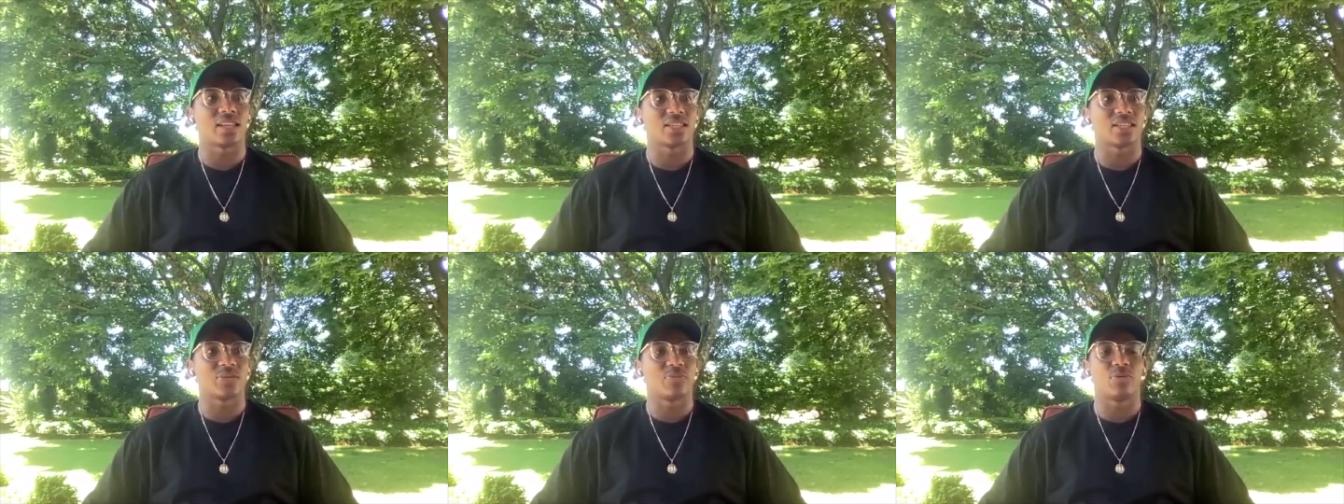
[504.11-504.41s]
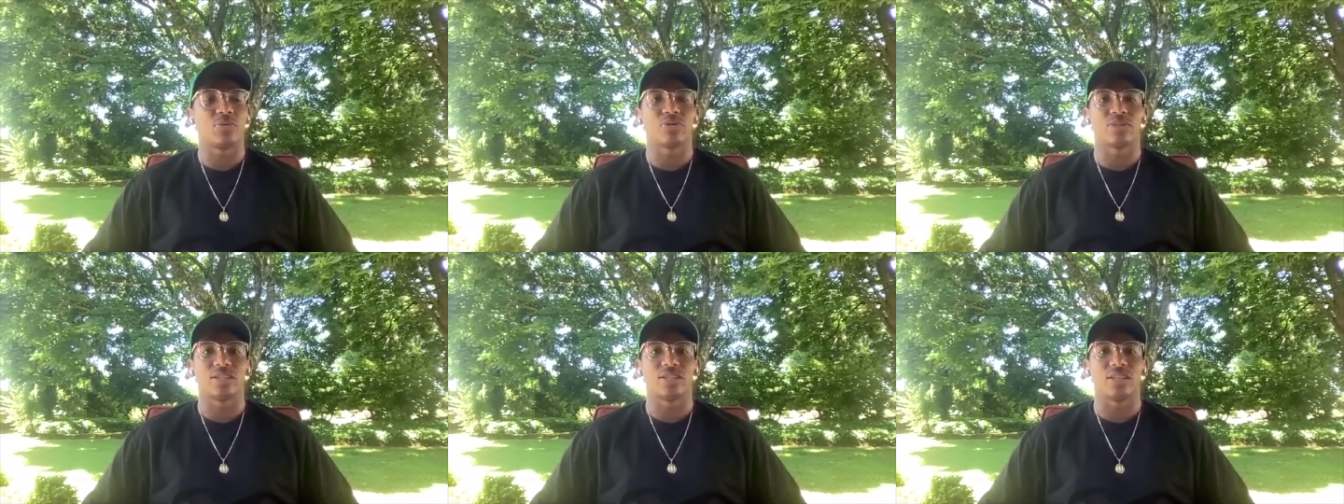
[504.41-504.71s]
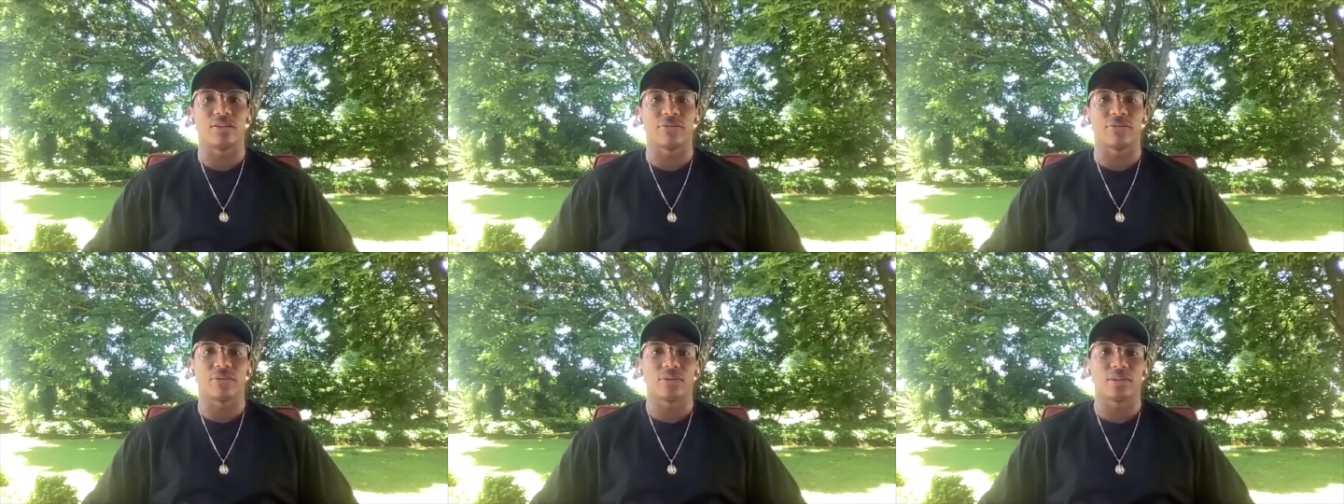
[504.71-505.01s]
sports
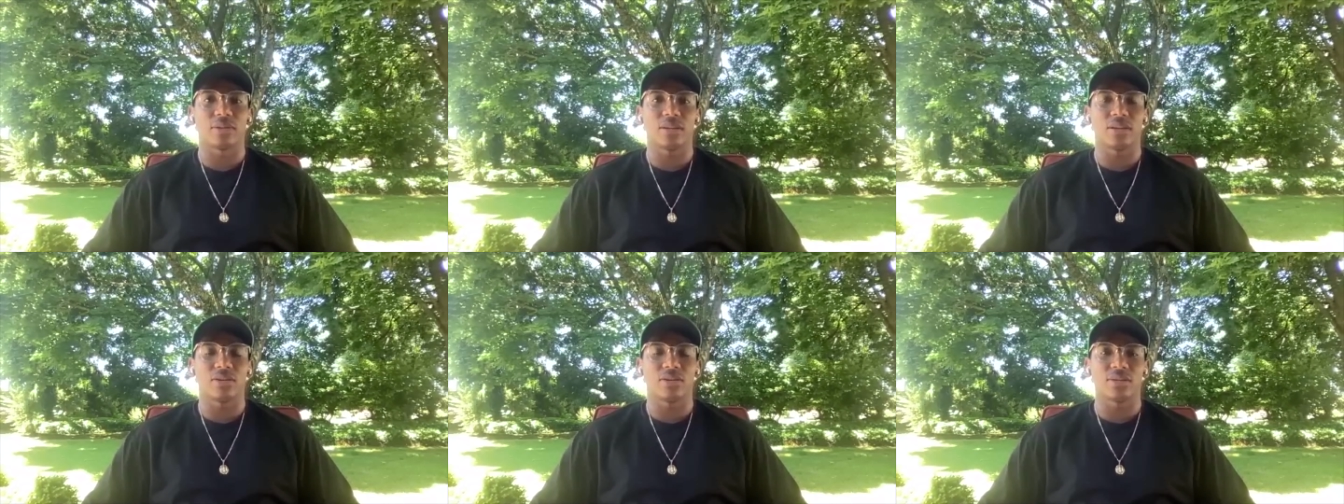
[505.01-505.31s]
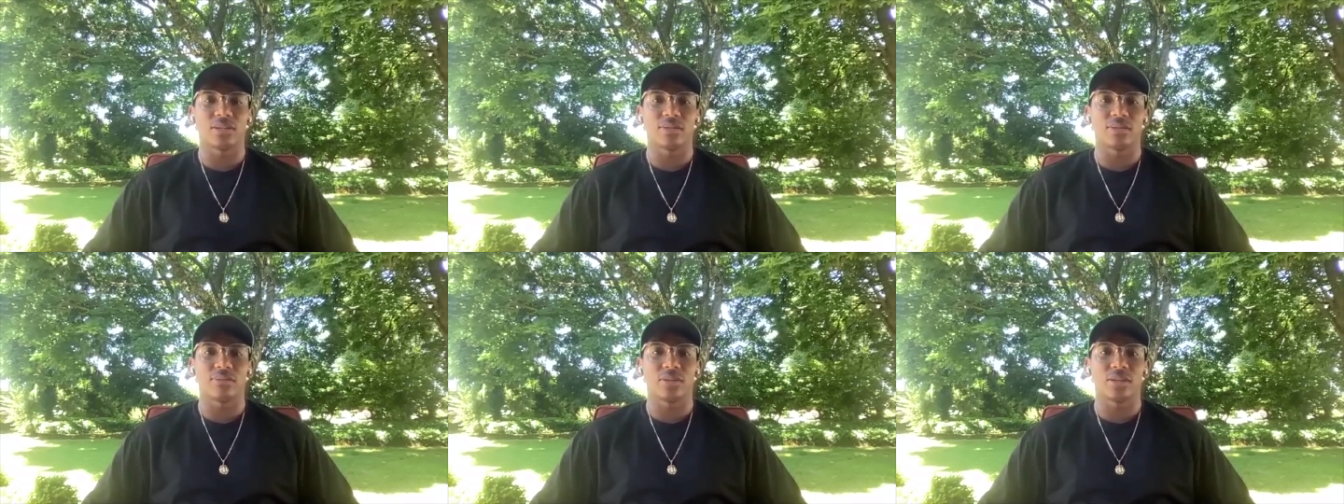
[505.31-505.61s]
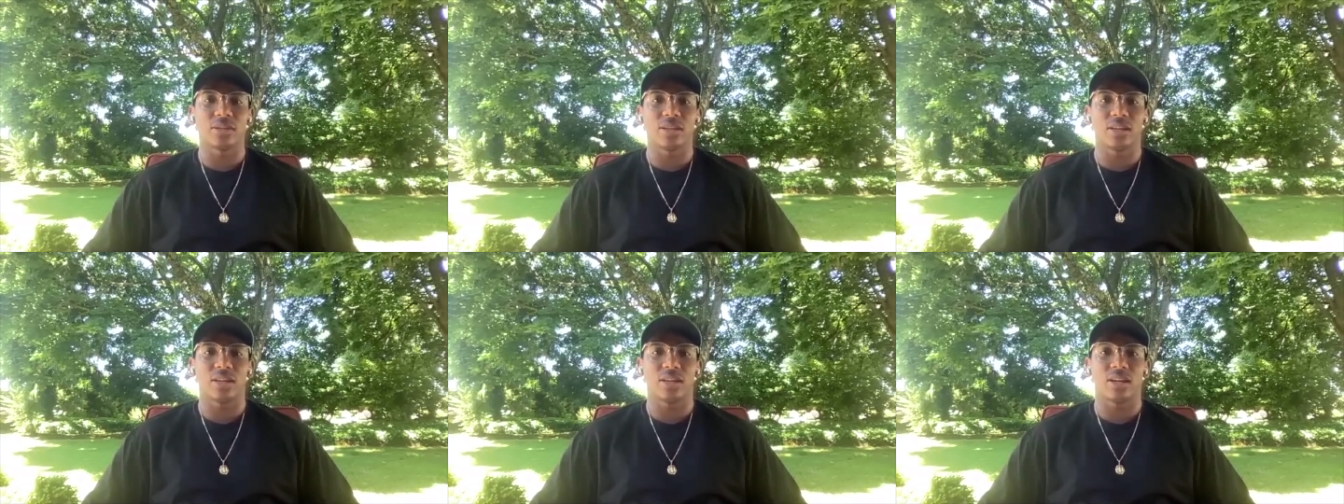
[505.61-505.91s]
differently
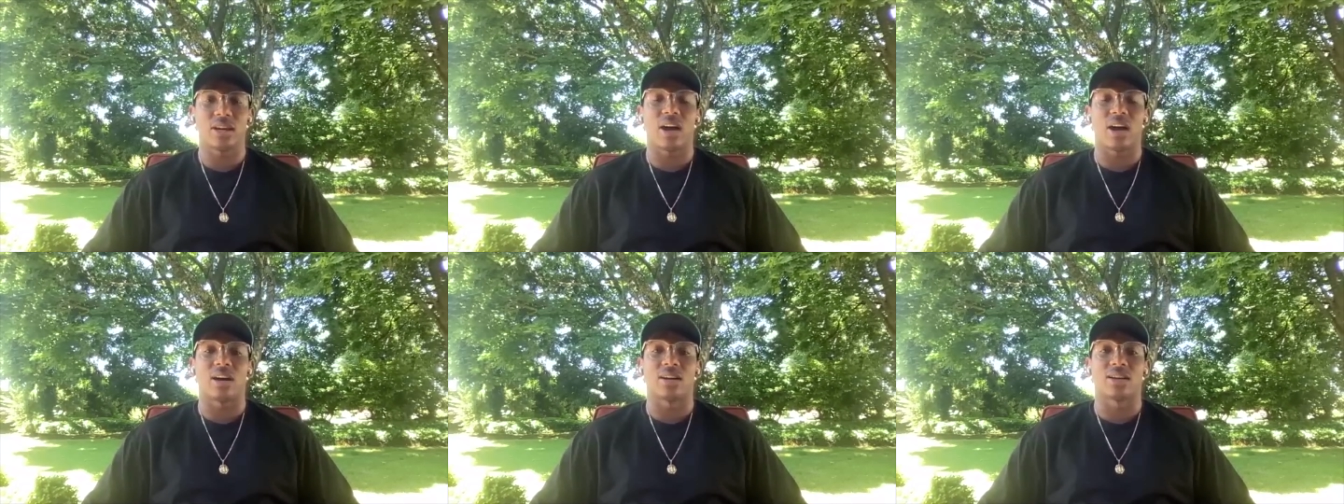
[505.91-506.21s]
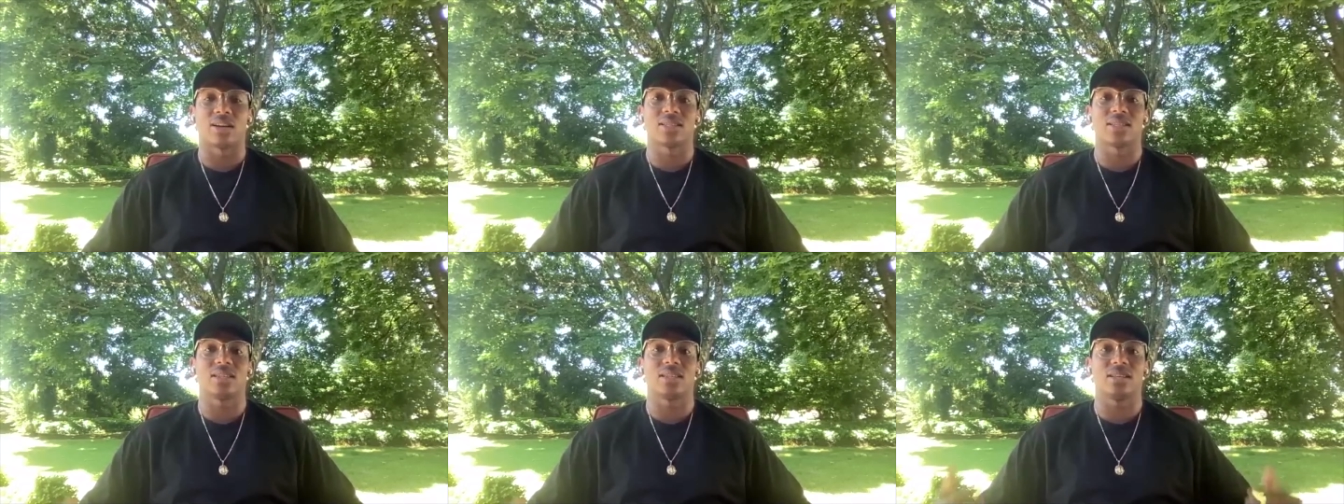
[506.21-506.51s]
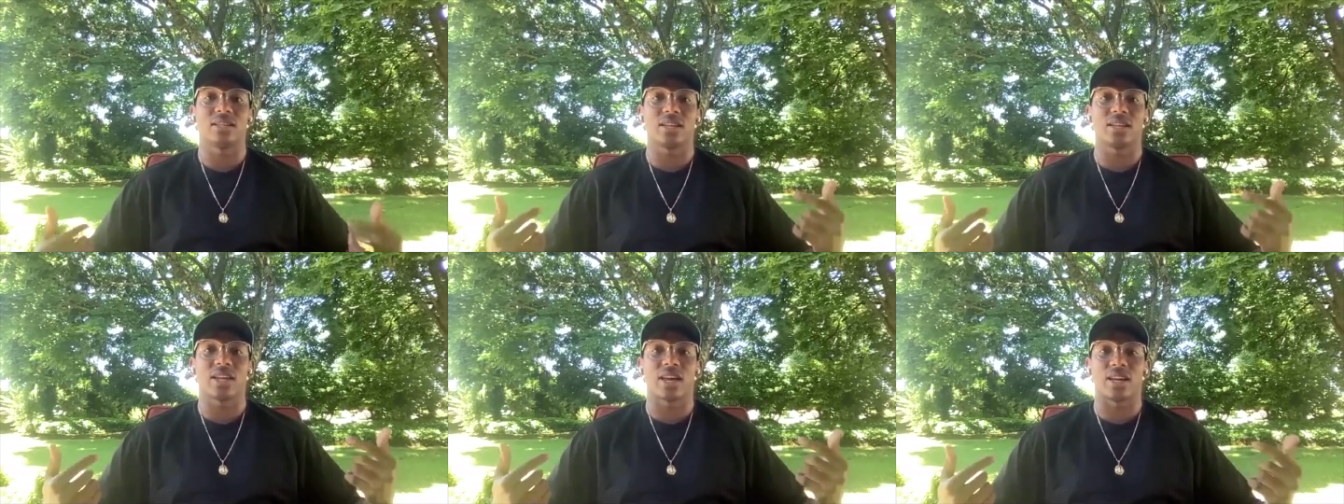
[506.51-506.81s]
ultimately, and honestly
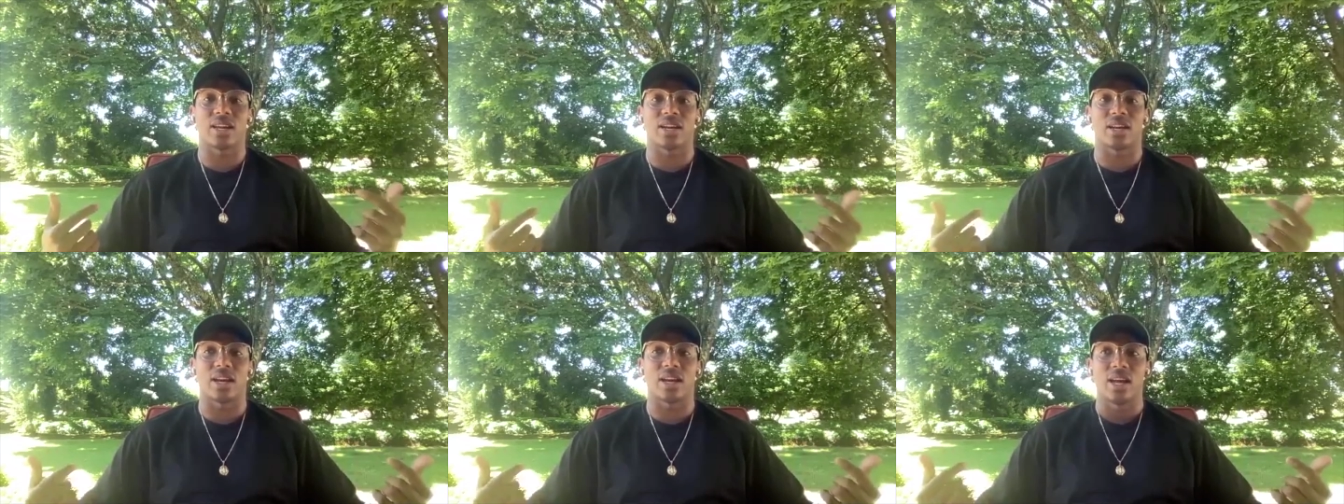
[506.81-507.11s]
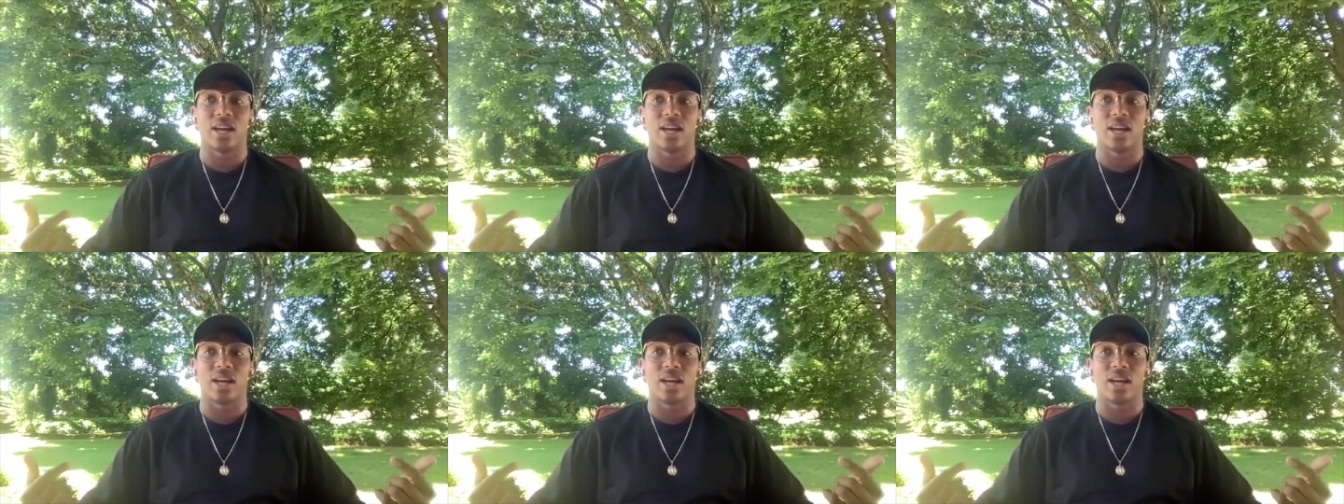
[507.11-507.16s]
looking at